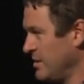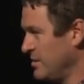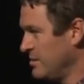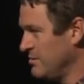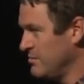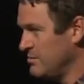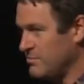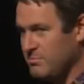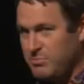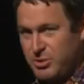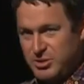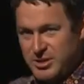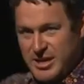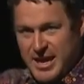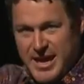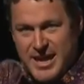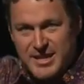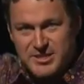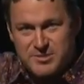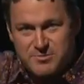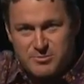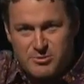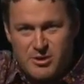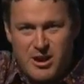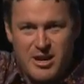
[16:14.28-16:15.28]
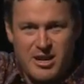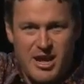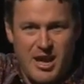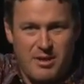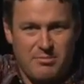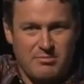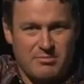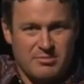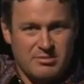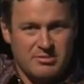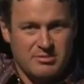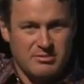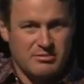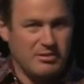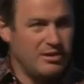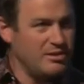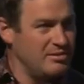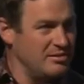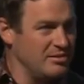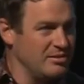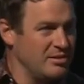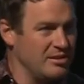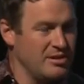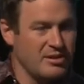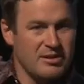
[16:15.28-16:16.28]
Put your hands right up. Right?
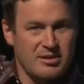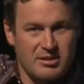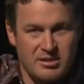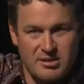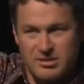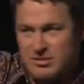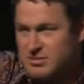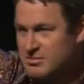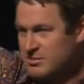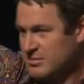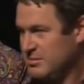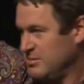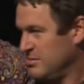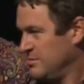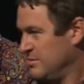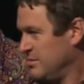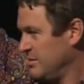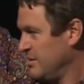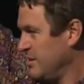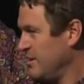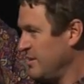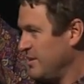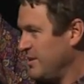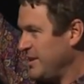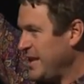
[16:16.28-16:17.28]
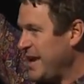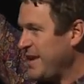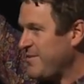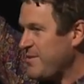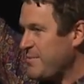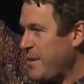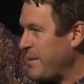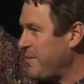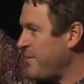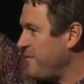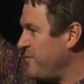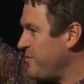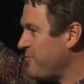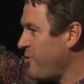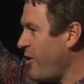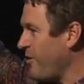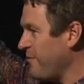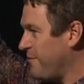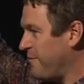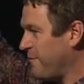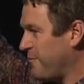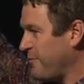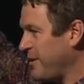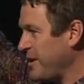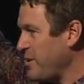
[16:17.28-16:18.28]
Leave them up if you've got
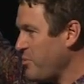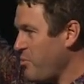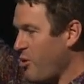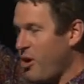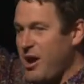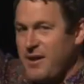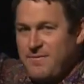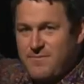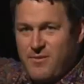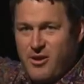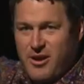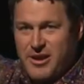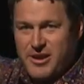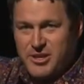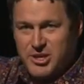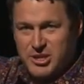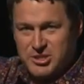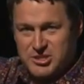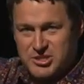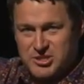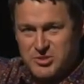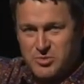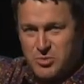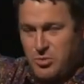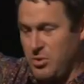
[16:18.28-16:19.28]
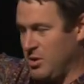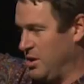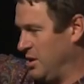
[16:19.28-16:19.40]
free Wi-Fi in your store.